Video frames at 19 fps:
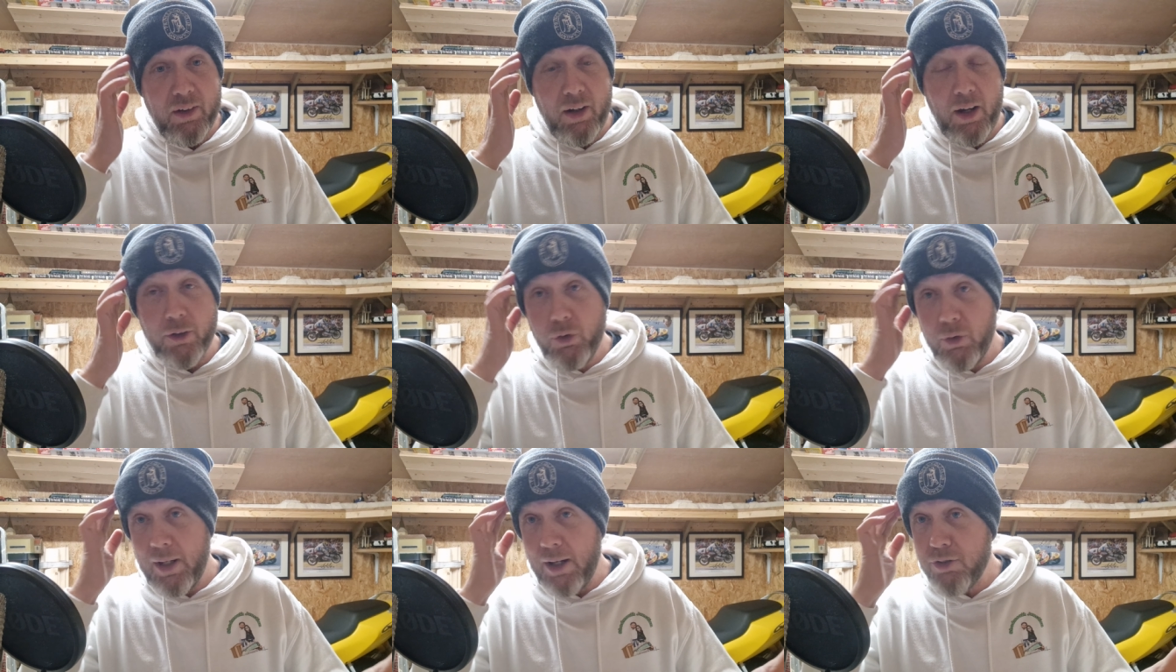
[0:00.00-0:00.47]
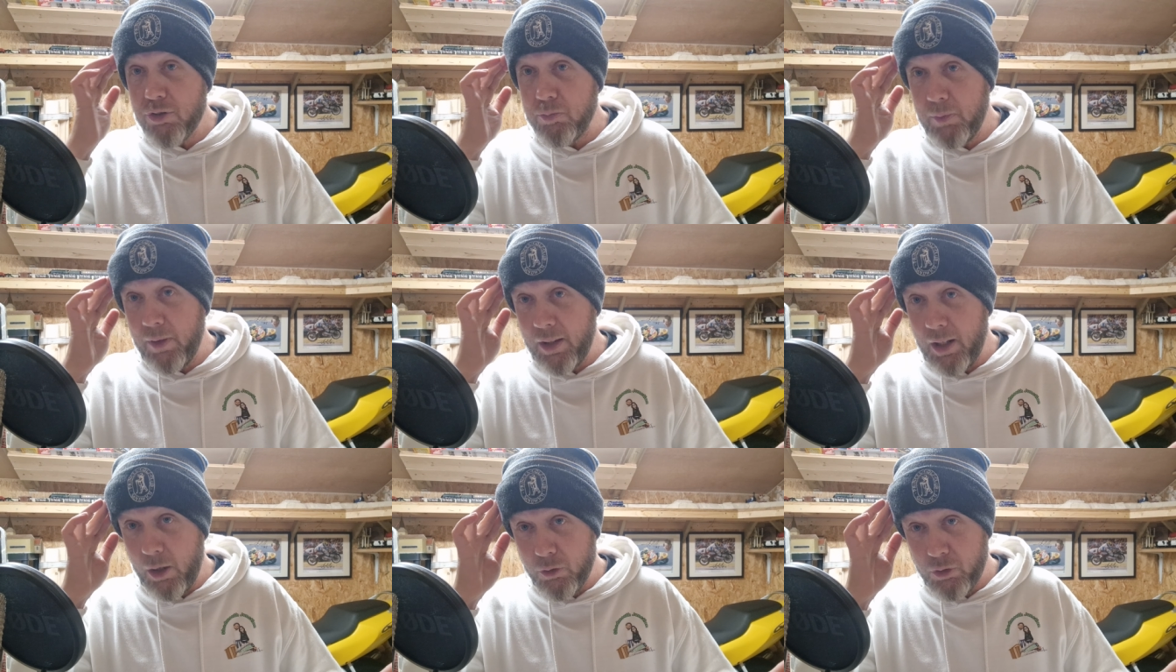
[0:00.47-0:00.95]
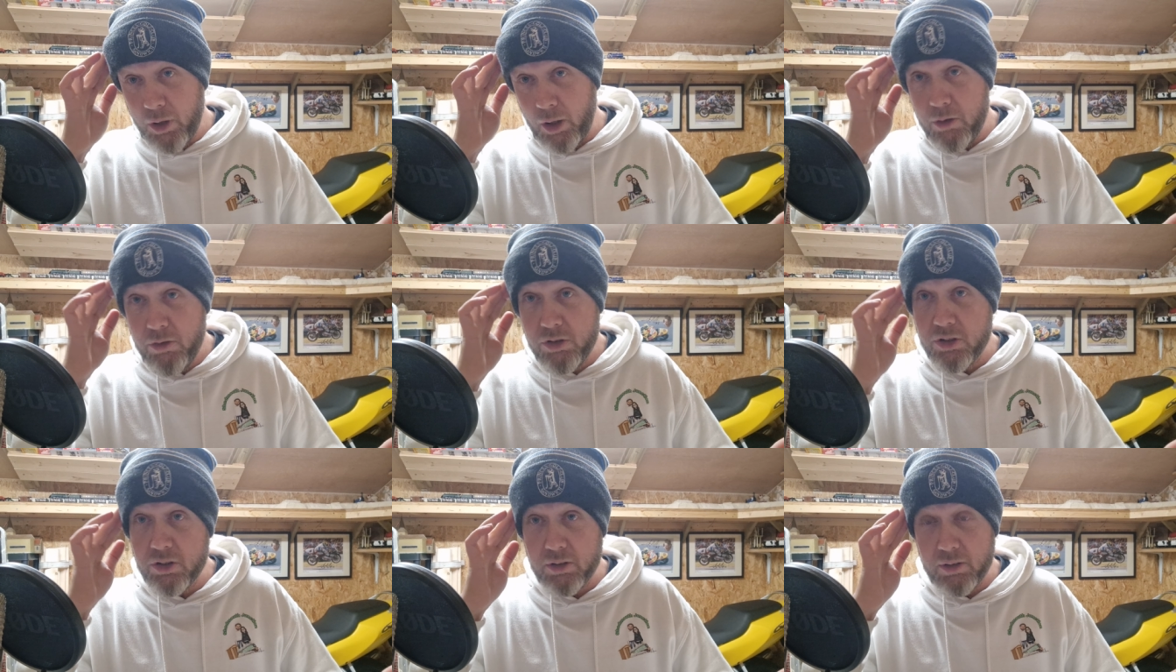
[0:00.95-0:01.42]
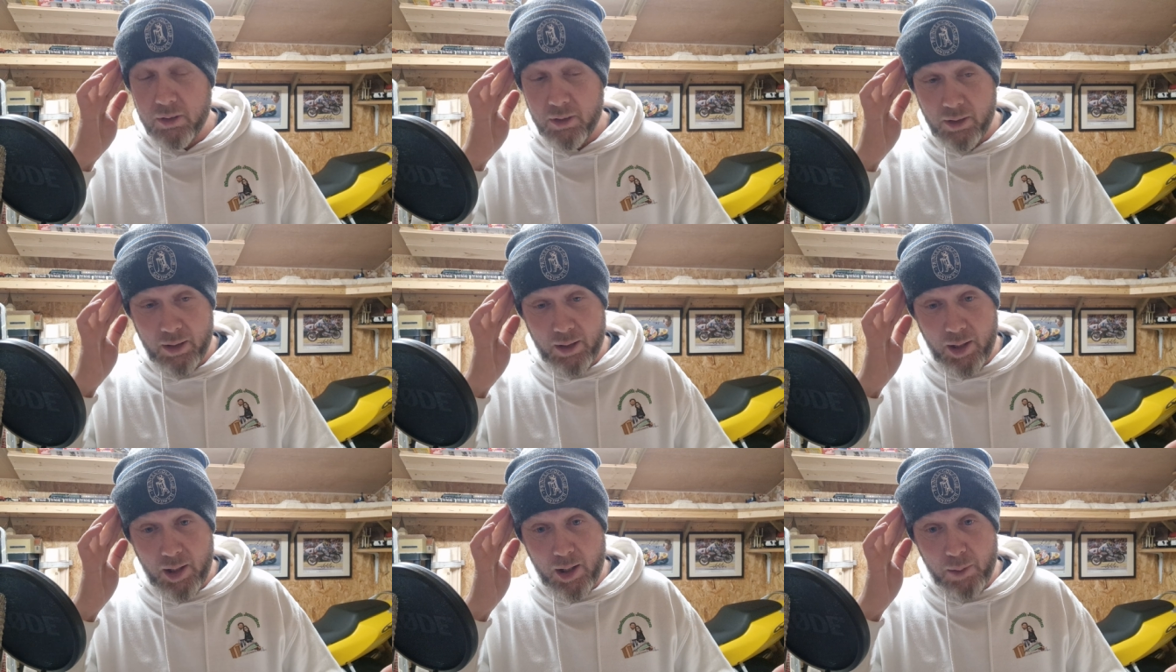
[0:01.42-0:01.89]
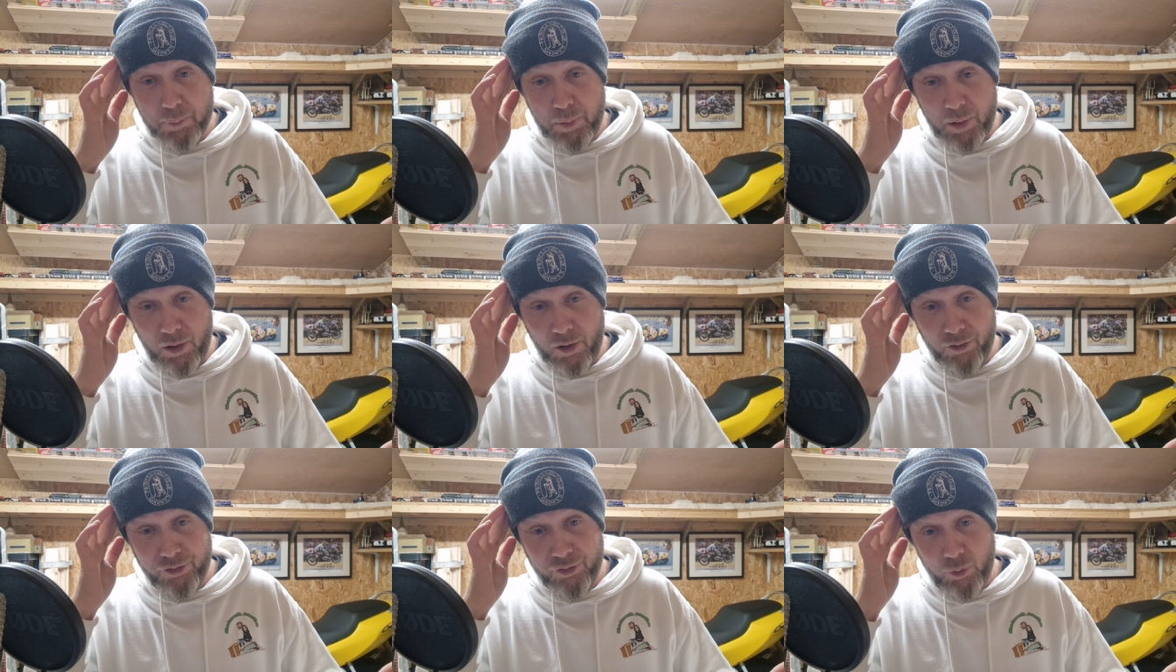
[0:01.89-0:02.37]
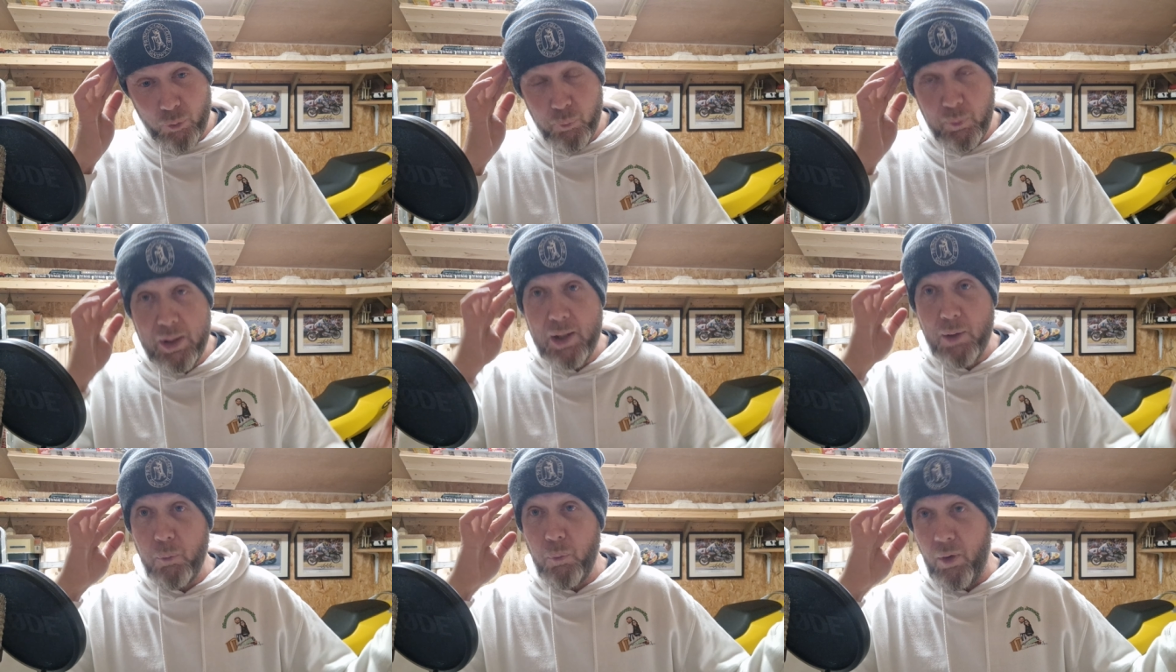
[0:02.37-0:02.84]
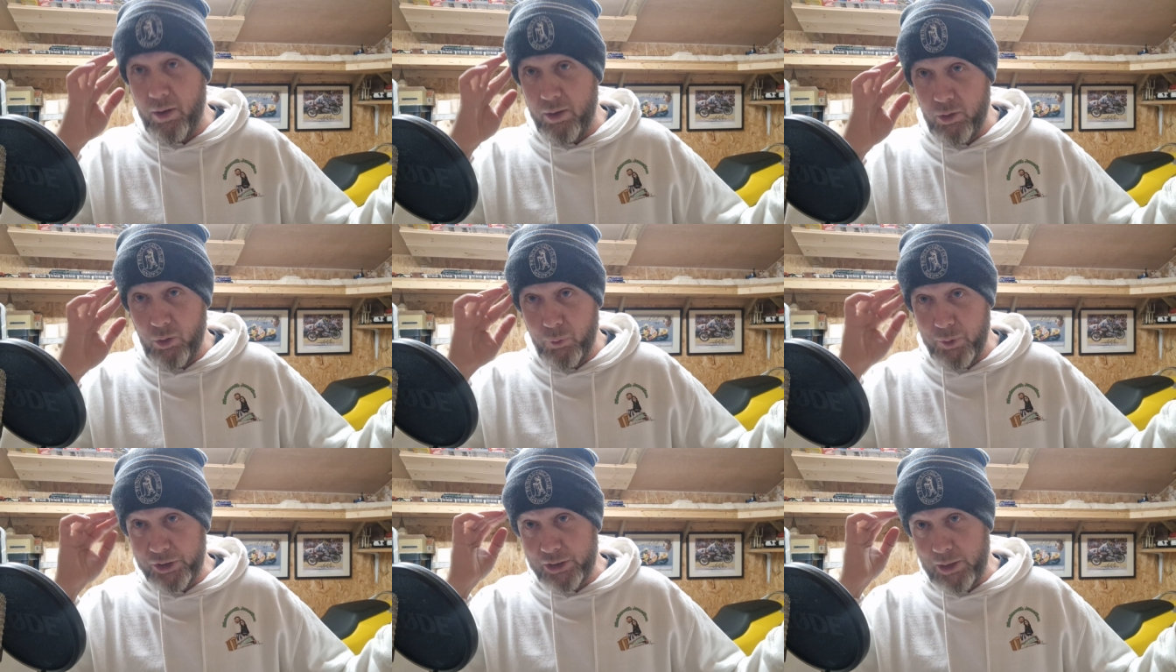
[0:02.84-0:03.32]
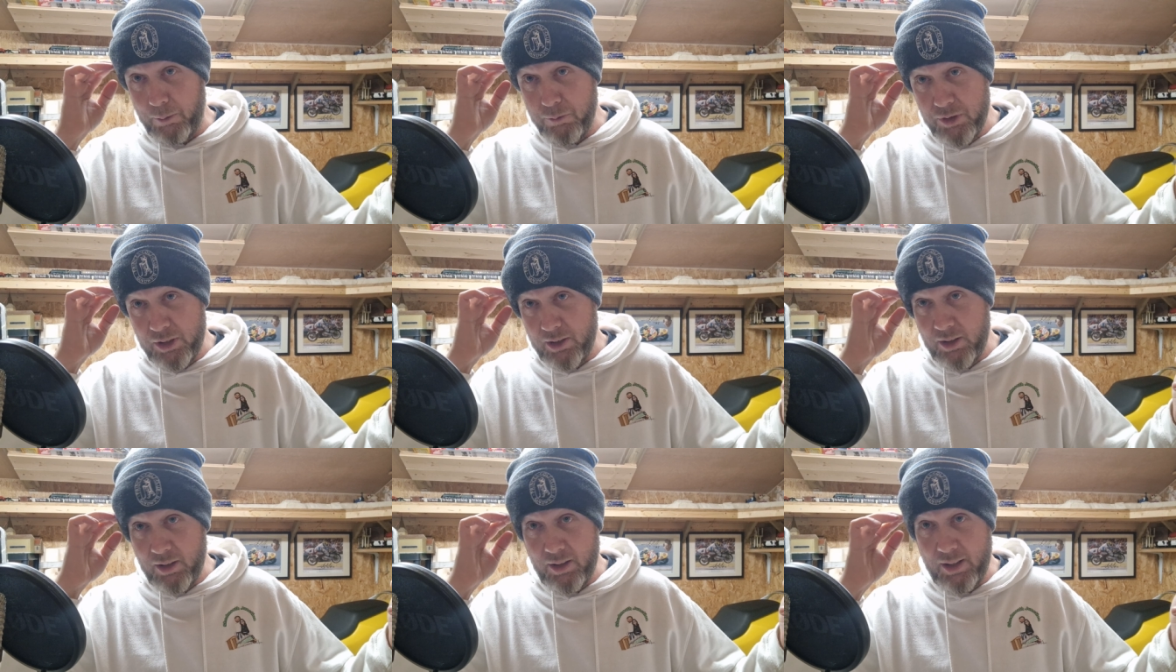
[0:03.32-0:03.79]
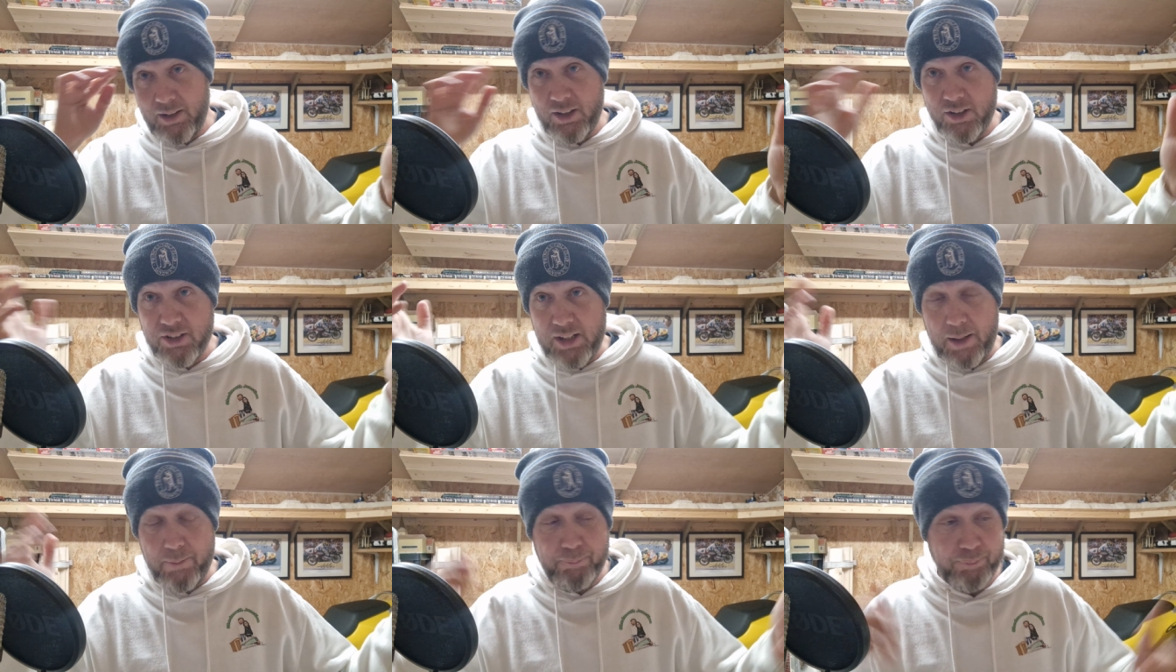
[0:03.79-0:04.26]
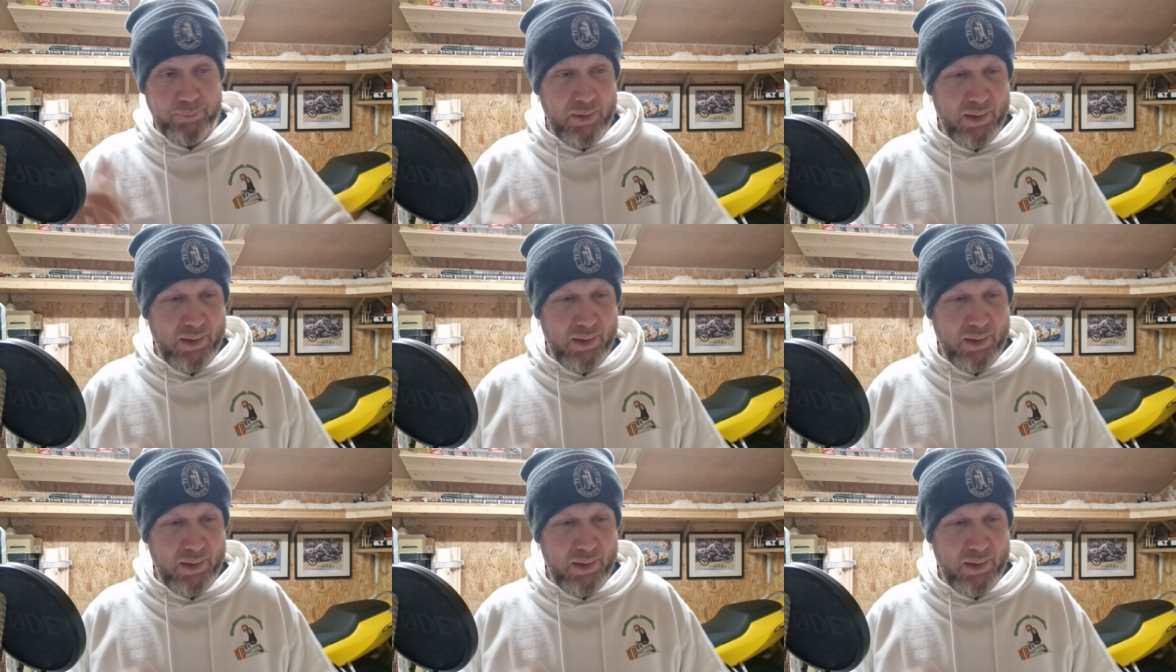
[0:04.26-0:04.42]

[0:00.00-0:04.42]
I do have some other locos uh, apart from William Whitelaw, which comes in the in the set.